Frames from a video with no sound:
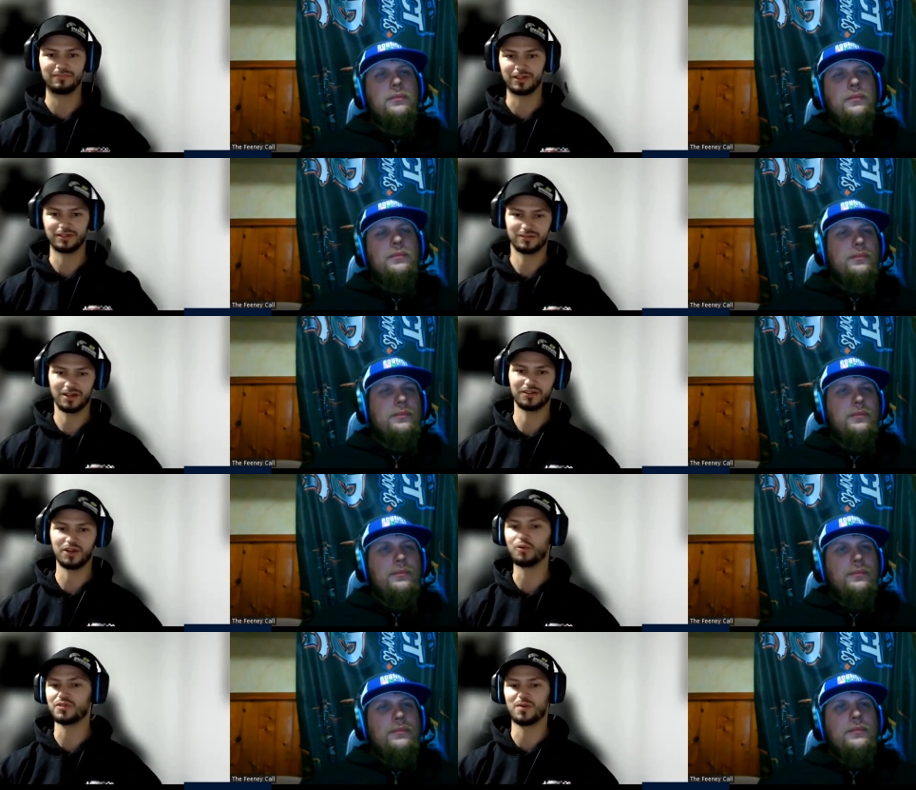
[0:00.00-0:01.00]
Speaker 1: Like, not
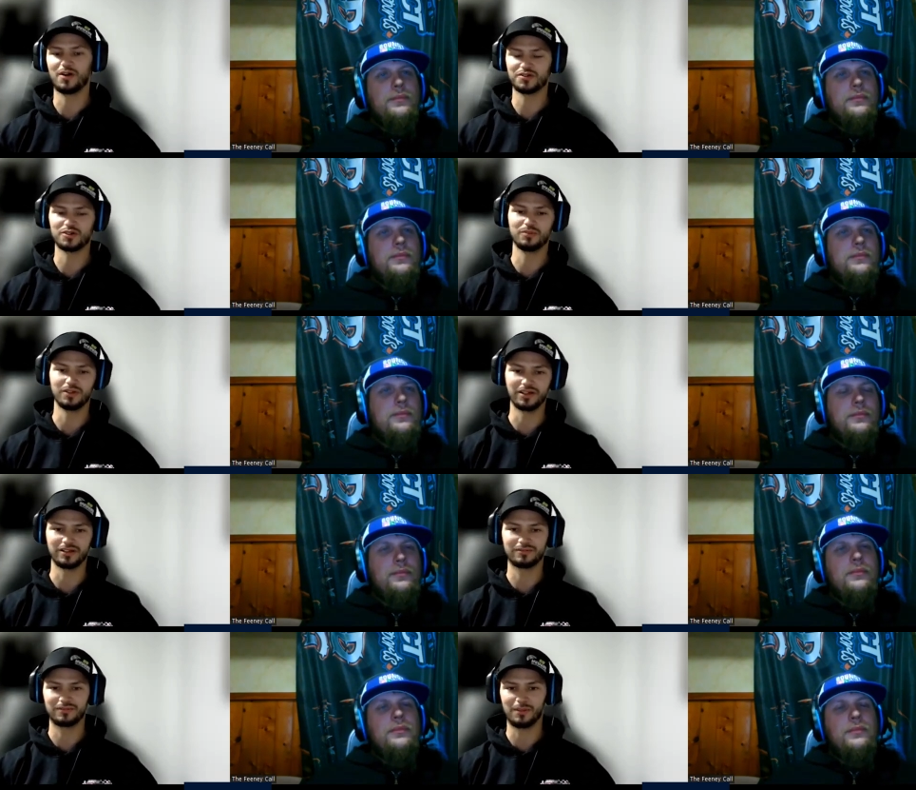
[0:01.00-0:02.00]
the only sponsor, but
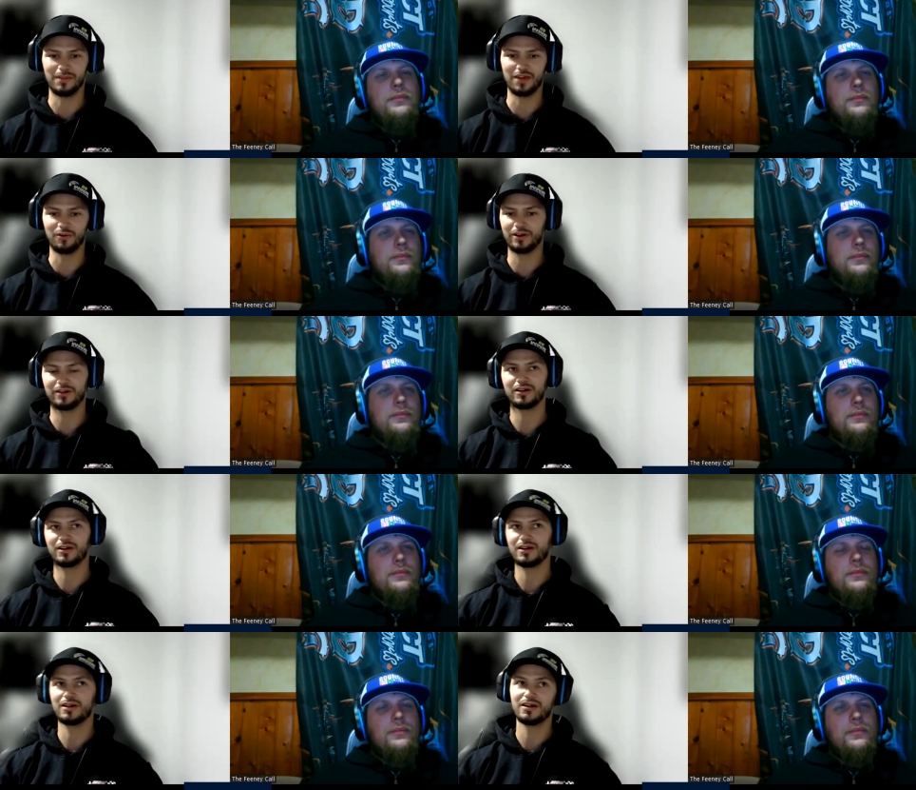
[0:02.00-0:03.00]
like the main one.
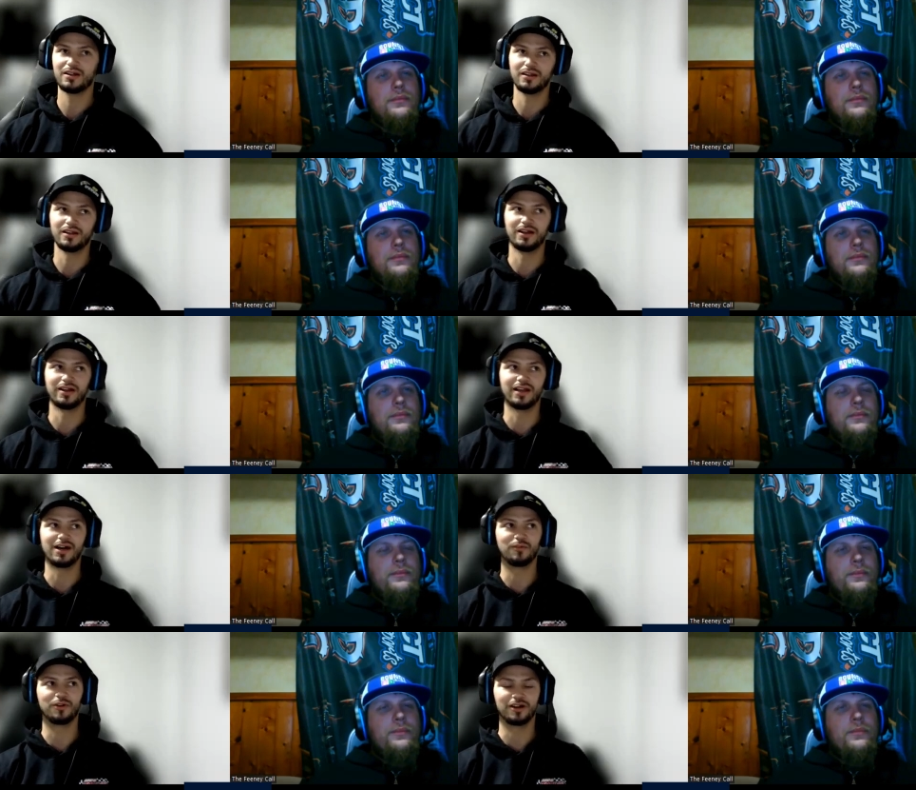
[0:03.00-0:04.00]
And
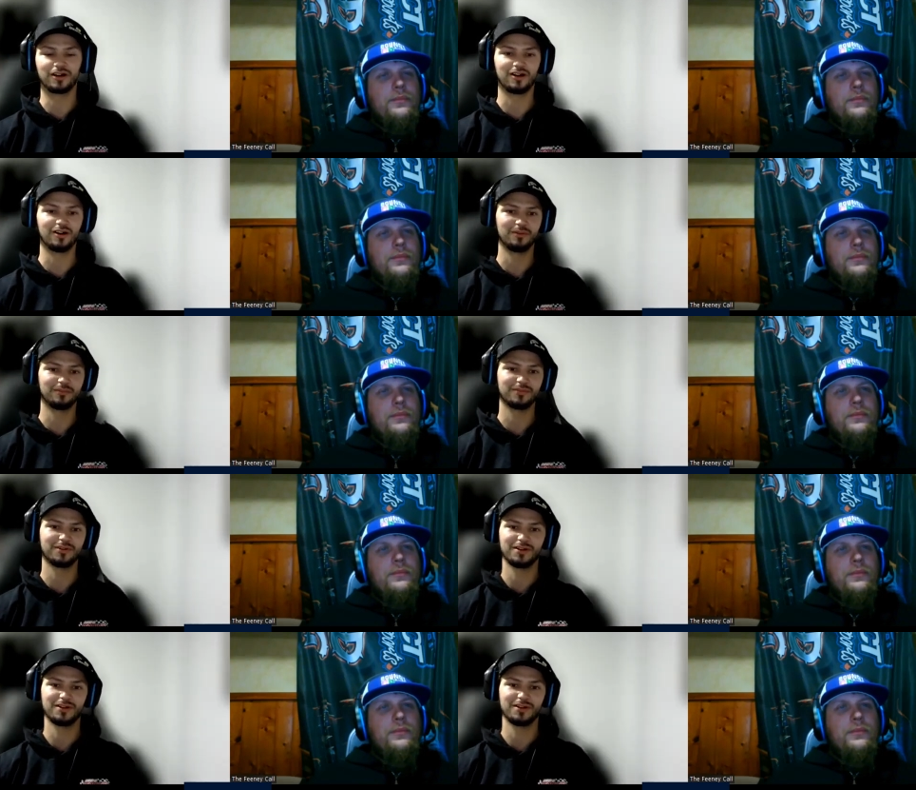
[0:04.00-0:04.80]
haveone.com.